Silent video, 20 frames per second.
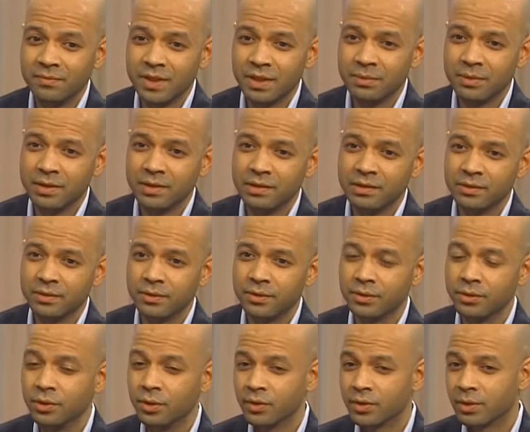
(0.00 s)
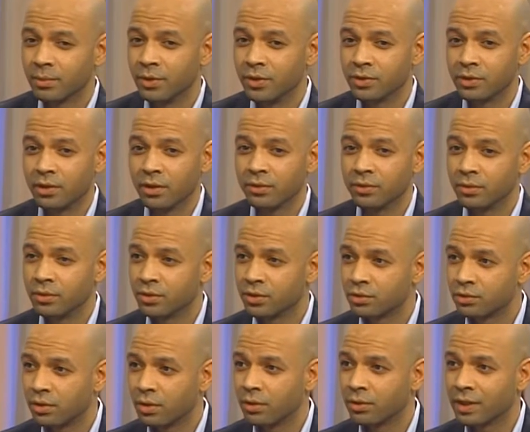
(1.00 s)
maybe somebody's gone through a
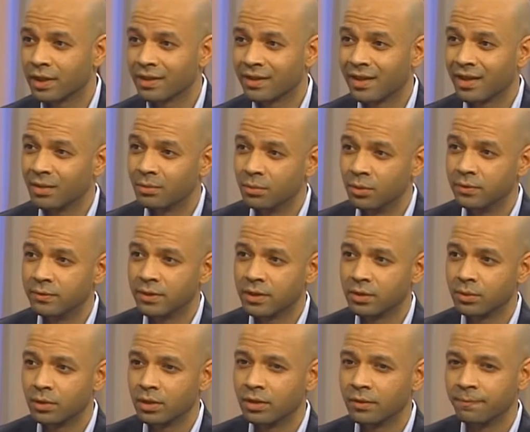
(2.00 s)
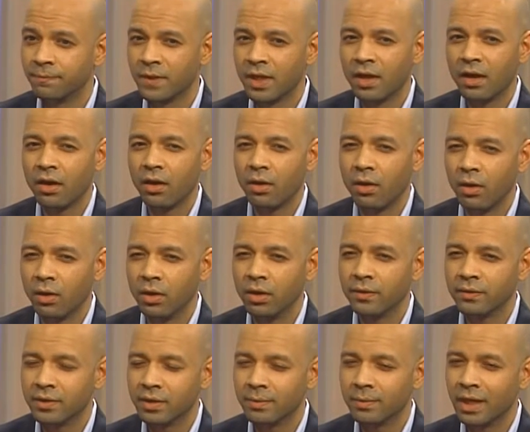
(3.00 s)
stroke and can't move very well,
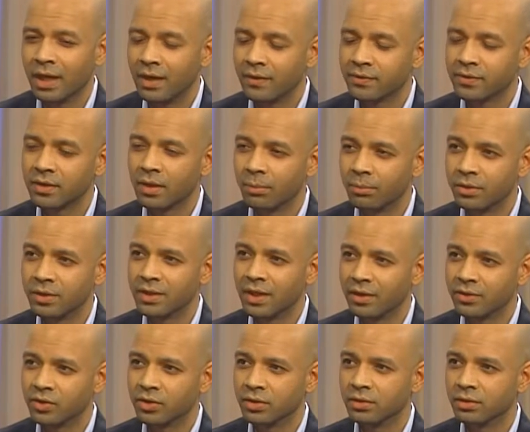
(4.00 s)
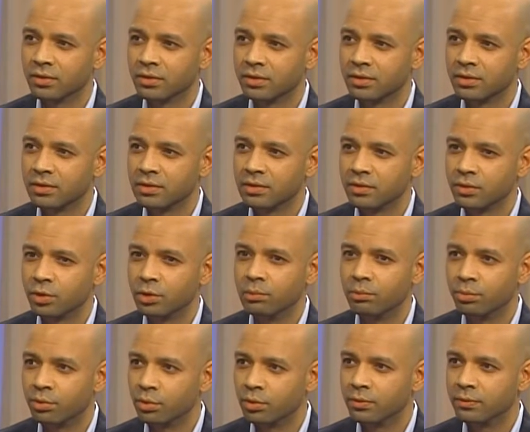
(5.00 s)
all of them have some potential to
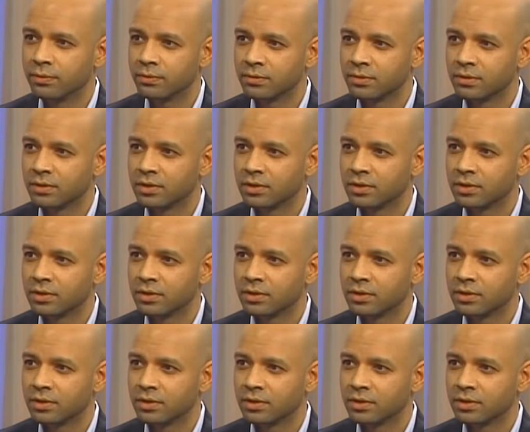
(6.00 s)
improve.